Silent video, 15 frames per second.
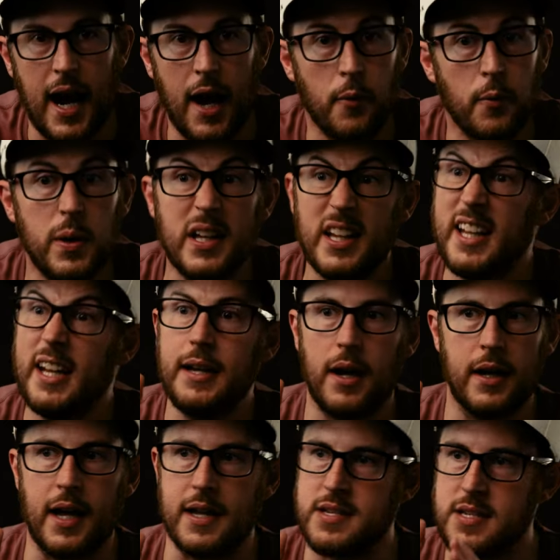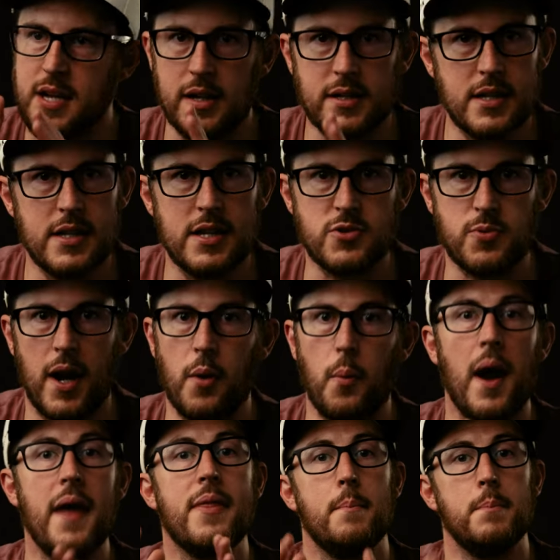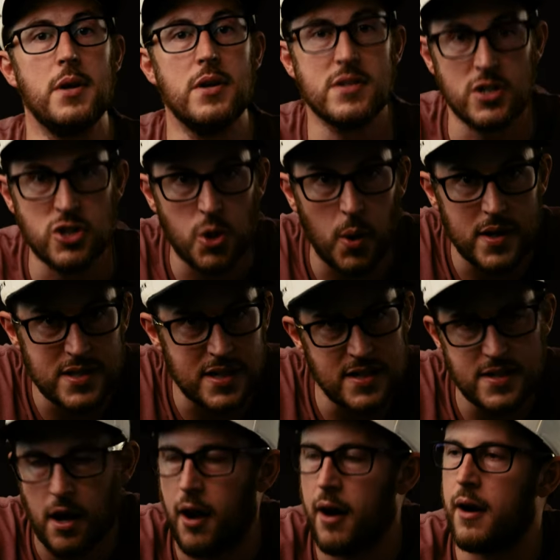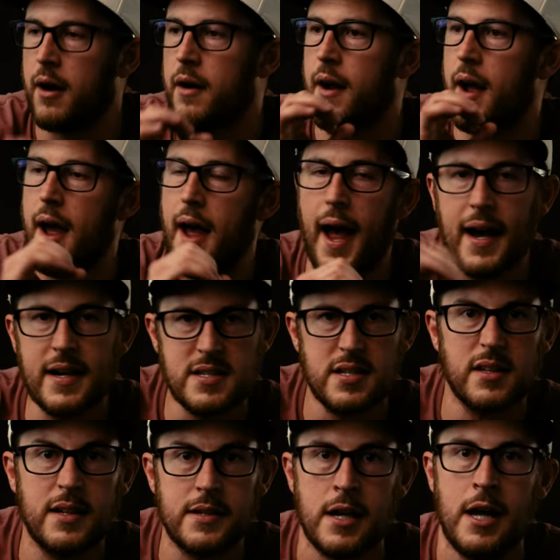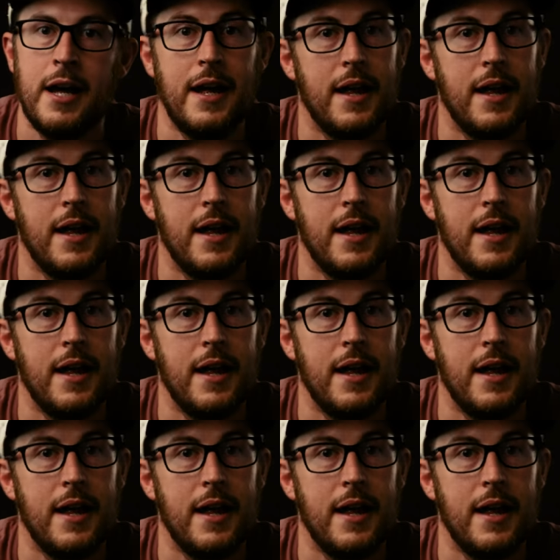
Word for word: I got sucked into this right away. The music choices are excellent.